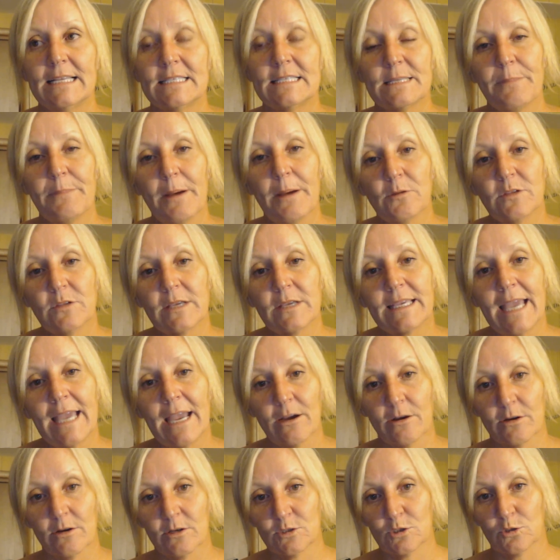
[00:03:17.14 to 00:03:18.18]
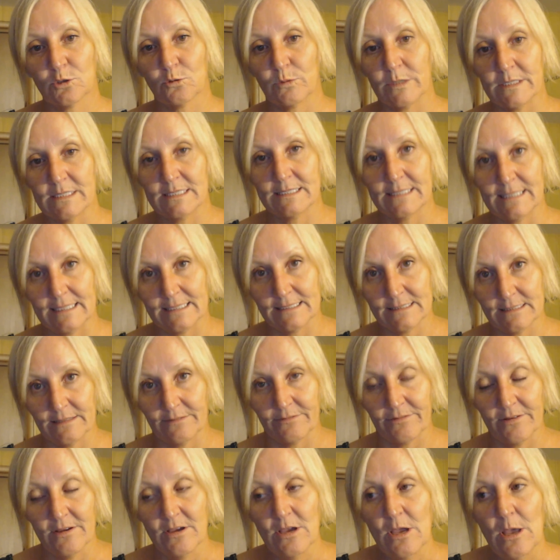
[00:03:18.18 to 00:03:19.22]
It's about the characteristics
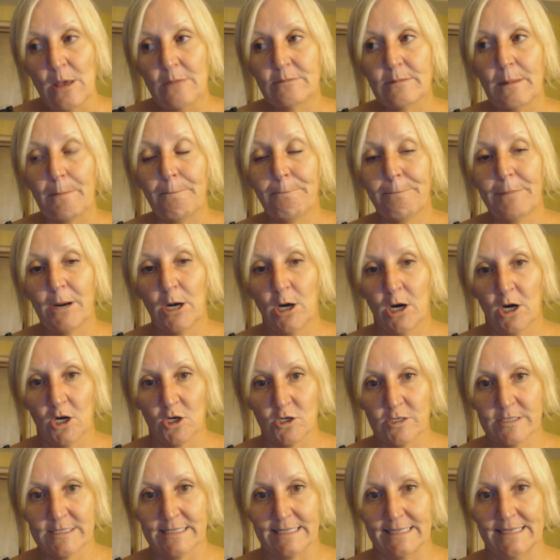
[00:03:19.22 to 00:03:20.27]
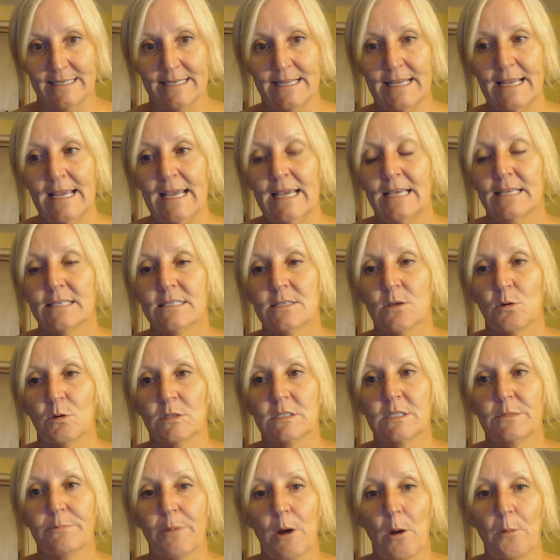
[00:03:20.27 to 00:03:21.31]
of the person. So
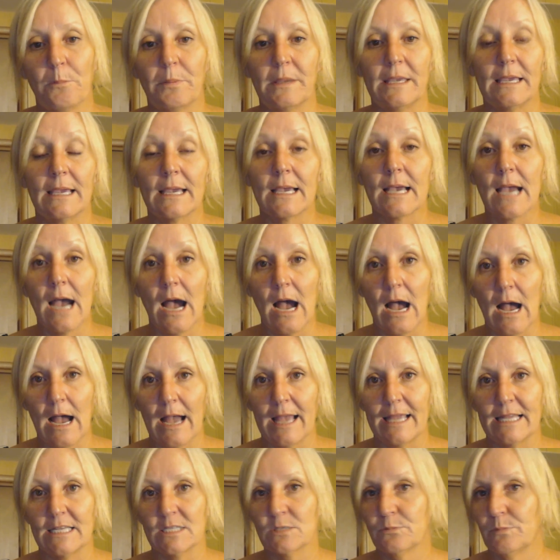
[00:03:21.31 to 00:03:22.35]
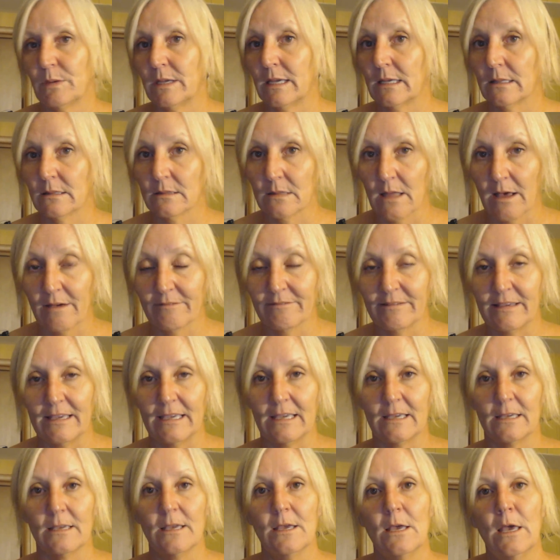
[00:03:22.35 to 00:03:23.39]
it's about being kind, being
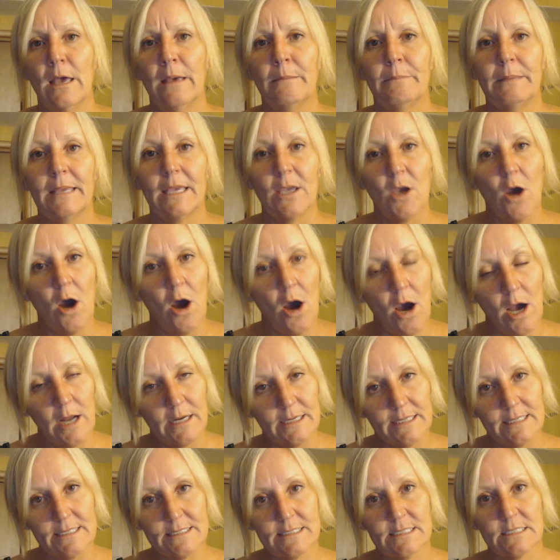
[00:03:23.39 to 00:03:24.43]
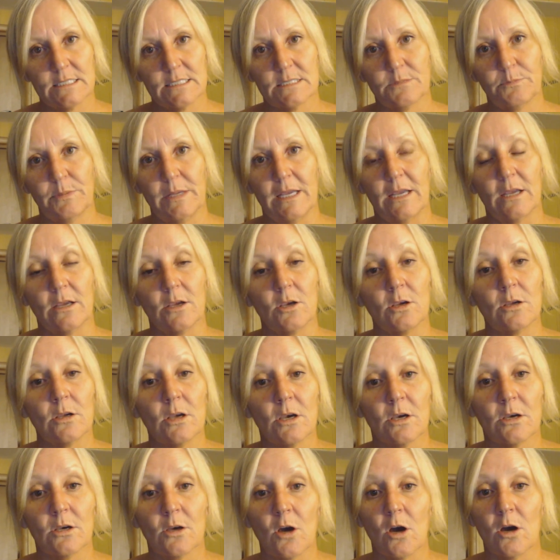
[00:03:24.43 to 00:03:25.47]
loving, being honest, being
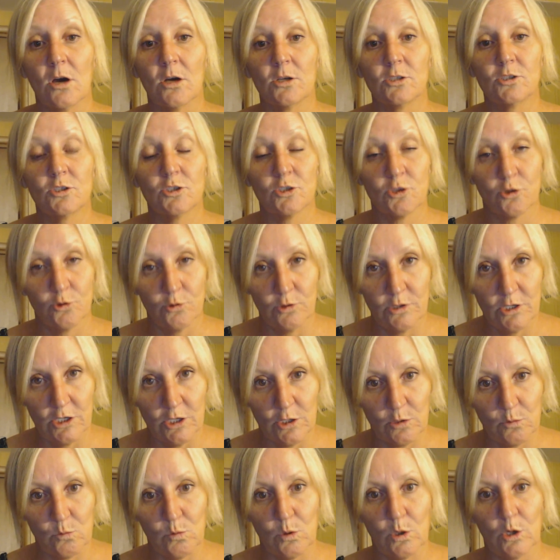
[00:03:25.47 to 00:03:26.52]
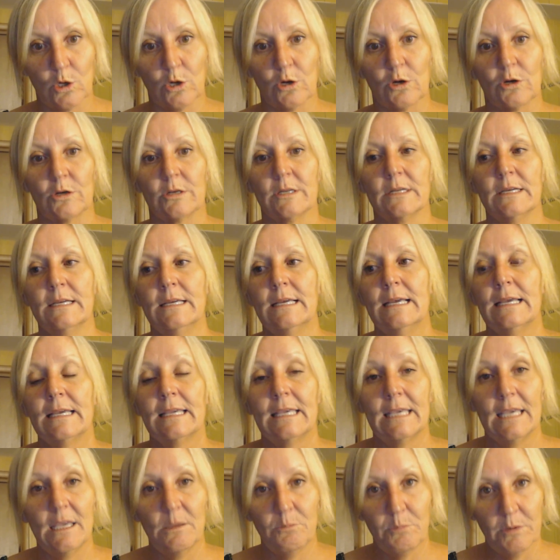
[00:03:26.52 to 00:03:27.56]
true to your word,
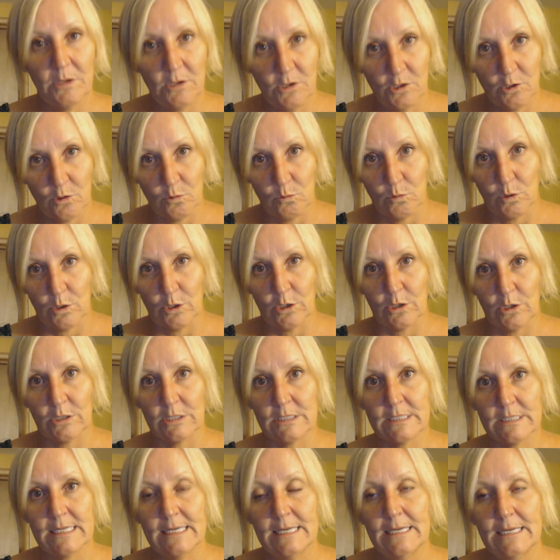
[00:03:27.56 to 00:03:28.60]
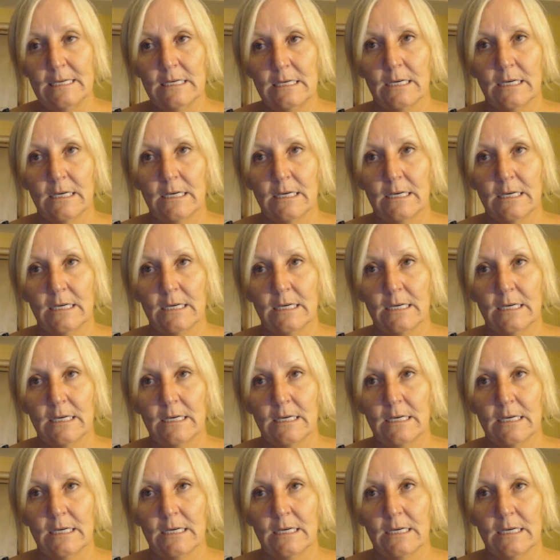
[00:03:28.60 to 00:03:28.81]
keeping your word,